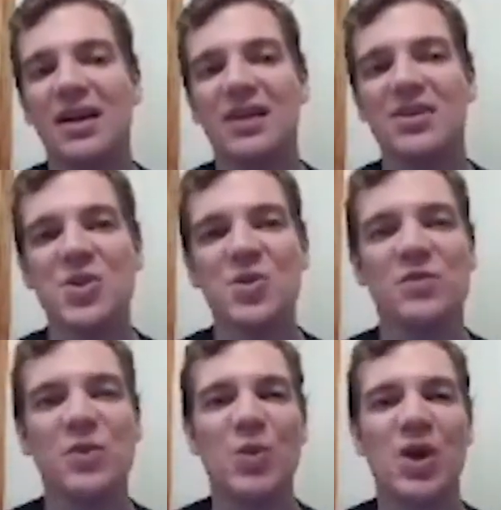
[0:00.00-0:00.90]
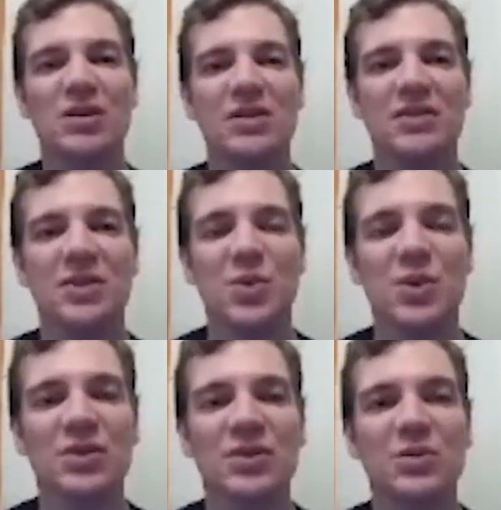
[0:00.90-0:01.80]
And so if we want to live in a
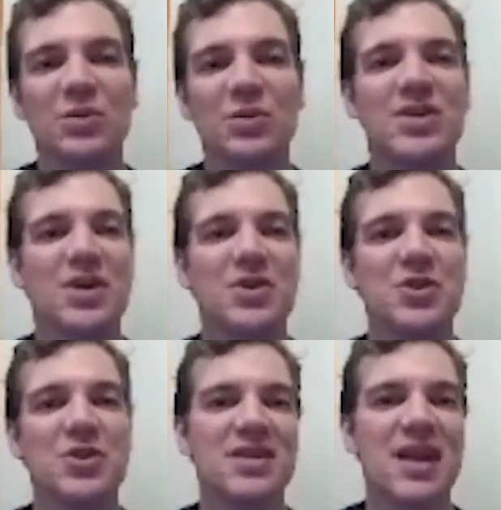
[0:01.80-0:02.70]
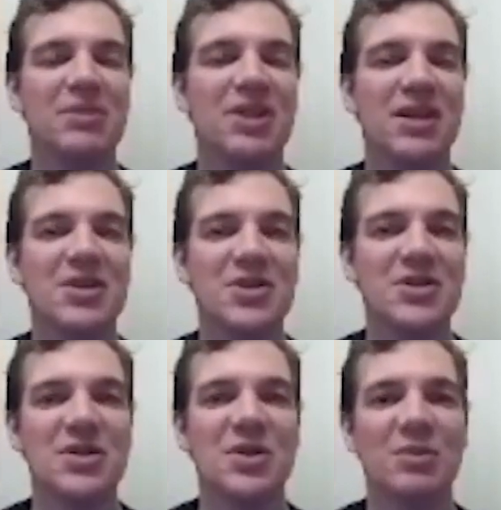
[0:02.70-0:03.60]
world where decentralized
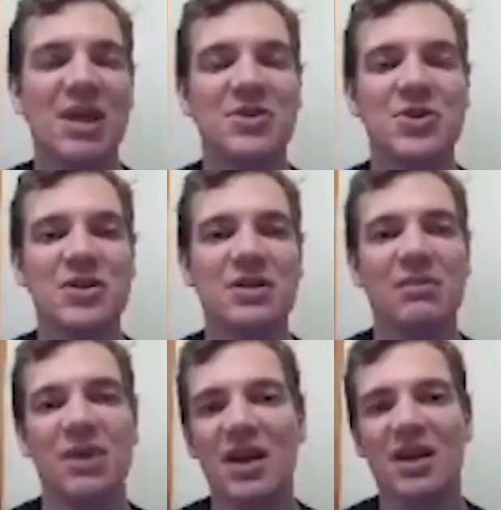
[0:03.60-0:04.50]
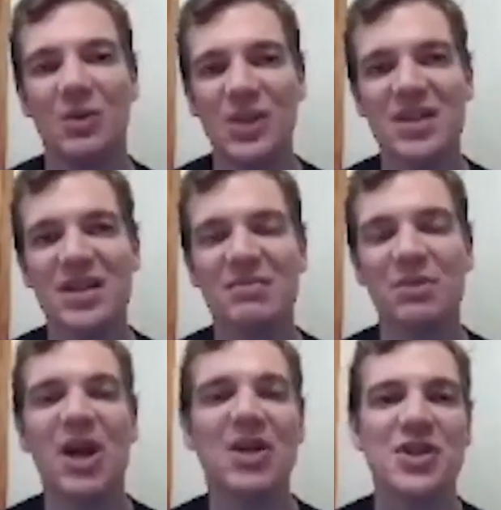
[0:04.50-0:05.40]
applications go mainstream, we need to have
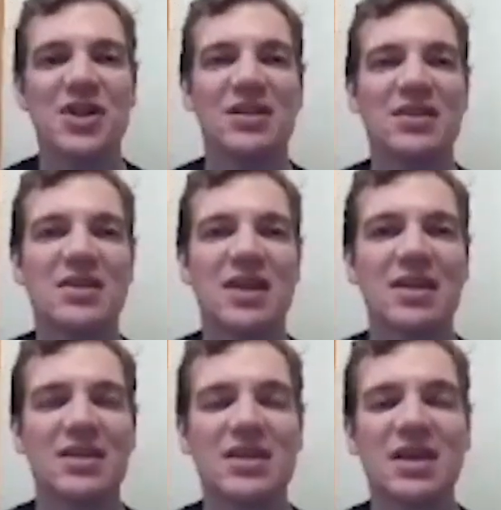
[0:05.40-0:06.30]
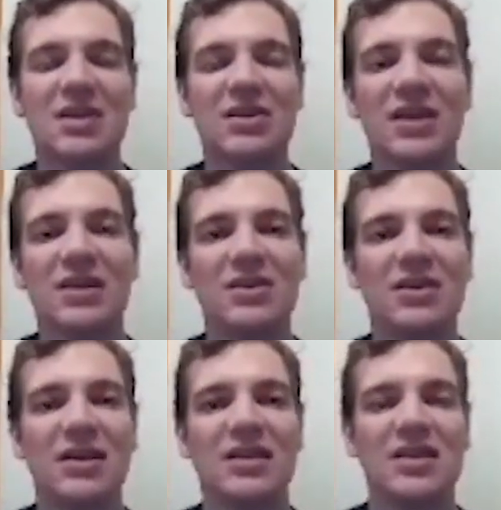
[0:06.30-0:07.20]
blockchains that can scale
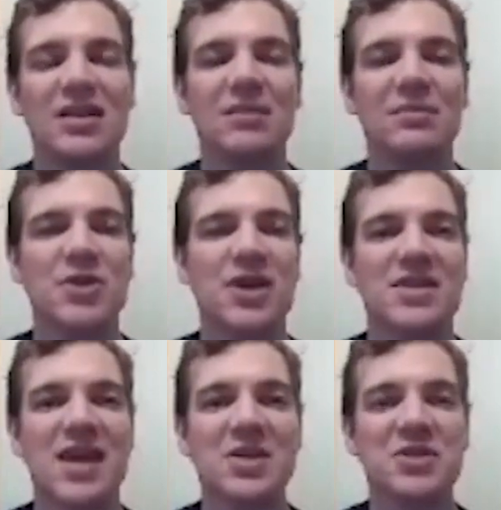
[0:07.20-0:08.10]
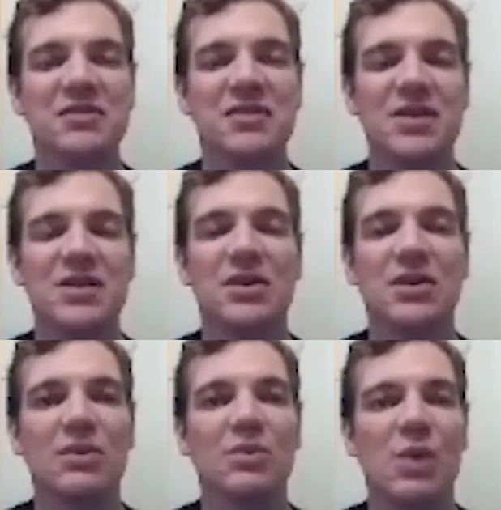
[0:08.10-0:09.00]
linearly to keep transaction fees
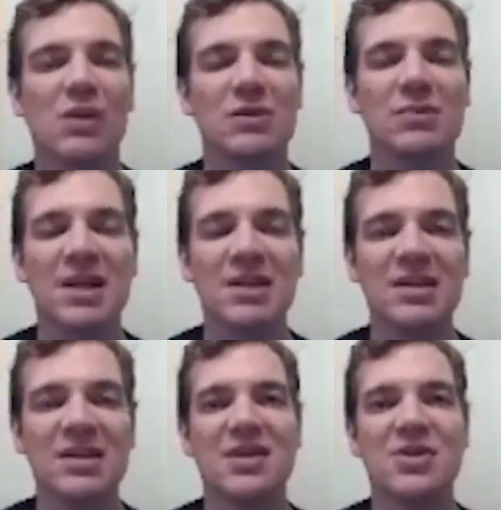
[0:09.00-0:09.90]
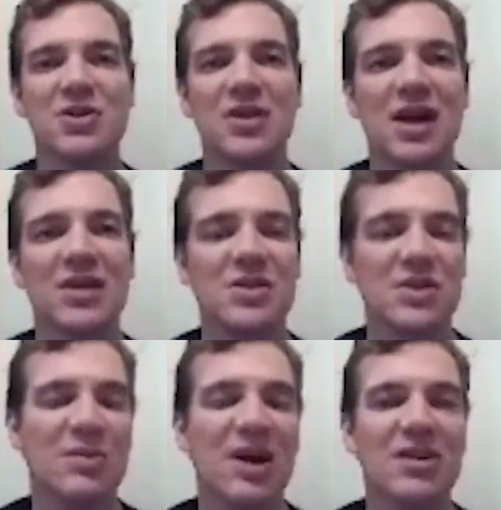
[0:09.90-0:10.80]
low while remaining decentralized,
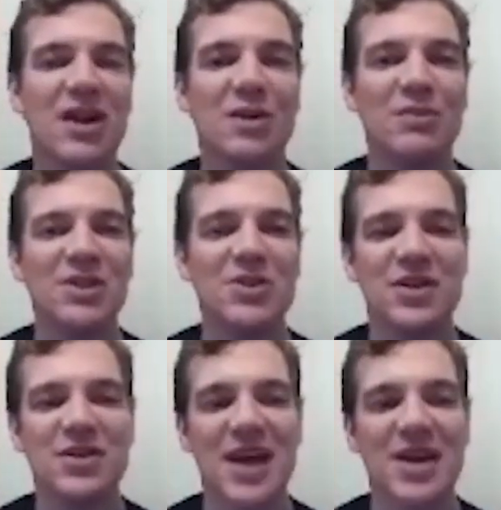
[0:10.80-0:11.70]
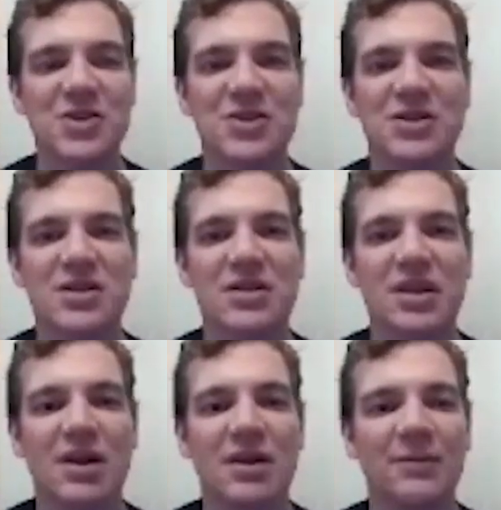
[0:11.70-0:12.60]
no matter how many transactions there are.